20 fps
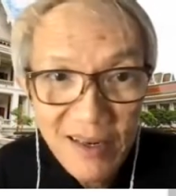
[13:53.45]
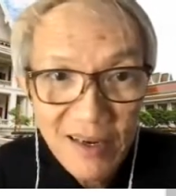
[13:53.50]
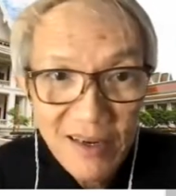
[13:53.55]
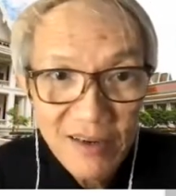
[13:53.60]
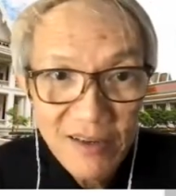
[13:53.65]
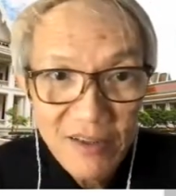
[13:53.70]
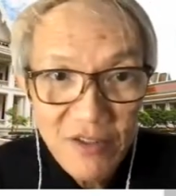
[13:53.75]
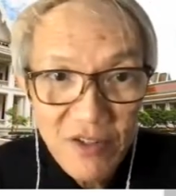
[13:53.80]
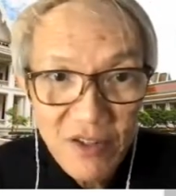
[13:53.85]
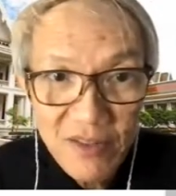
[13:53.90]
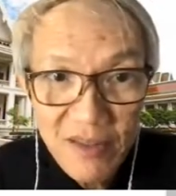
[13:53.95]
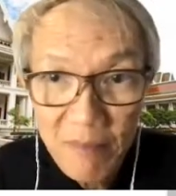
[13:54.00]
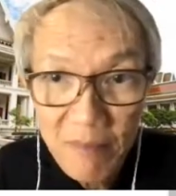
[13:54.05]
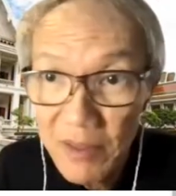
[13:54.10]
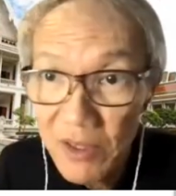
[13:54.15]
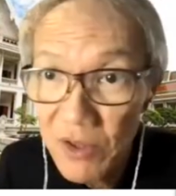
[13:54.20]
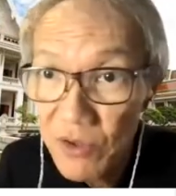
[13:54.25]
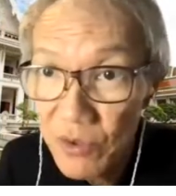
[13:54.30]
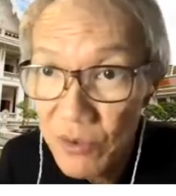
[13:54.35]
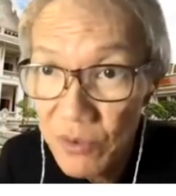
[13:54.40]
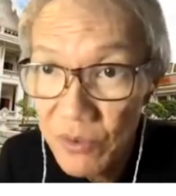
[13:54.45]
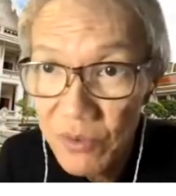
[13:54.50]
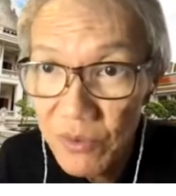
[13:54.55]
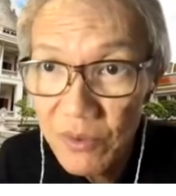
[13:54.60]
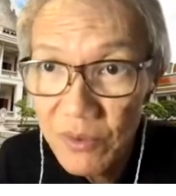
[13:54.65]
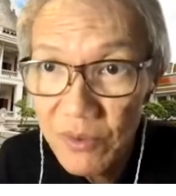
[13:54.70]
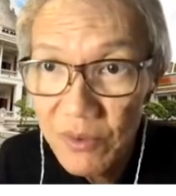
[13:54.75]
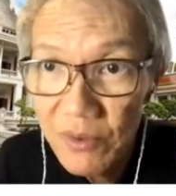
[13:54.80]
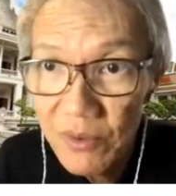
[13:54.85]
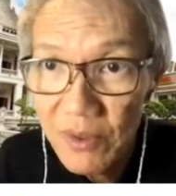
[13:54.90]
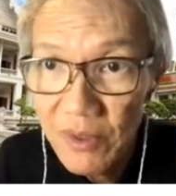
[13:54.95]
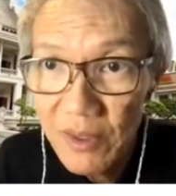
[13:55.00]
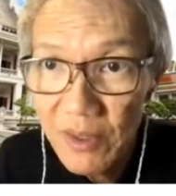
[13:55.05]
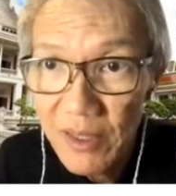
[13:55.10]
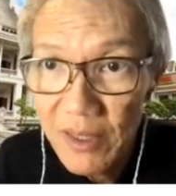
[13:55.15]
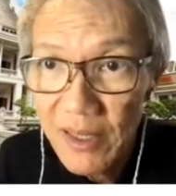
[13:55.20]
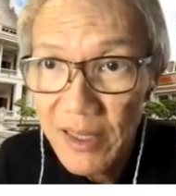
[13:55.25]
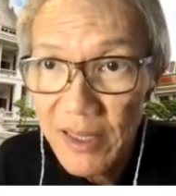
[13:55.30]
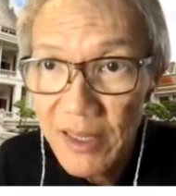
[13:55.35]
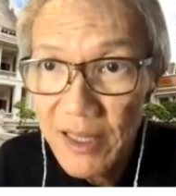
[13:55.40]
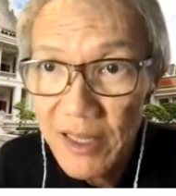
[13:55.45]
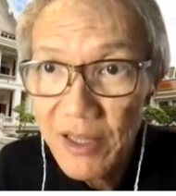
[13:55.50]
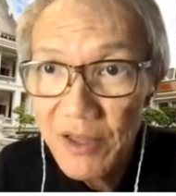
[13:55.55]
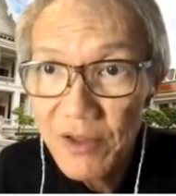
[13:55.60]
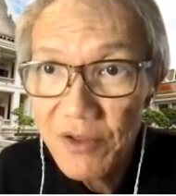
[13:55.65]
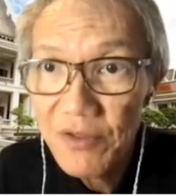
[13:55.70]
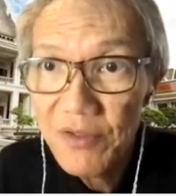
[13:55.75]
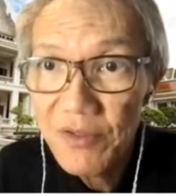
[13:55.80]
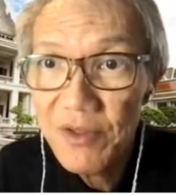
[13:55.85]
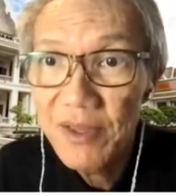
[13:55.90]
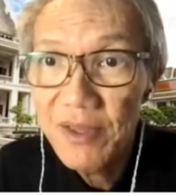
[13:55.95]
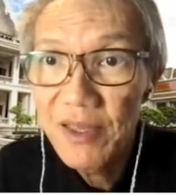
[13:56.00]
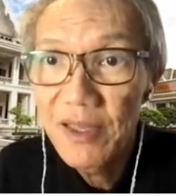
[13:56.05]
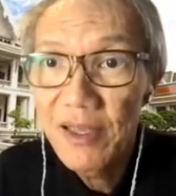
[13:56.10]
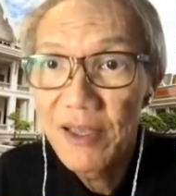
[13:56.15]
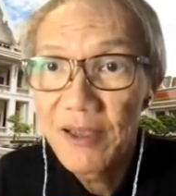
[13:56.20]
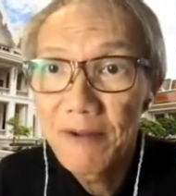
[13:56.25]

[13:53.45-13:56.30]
Register number 2 is the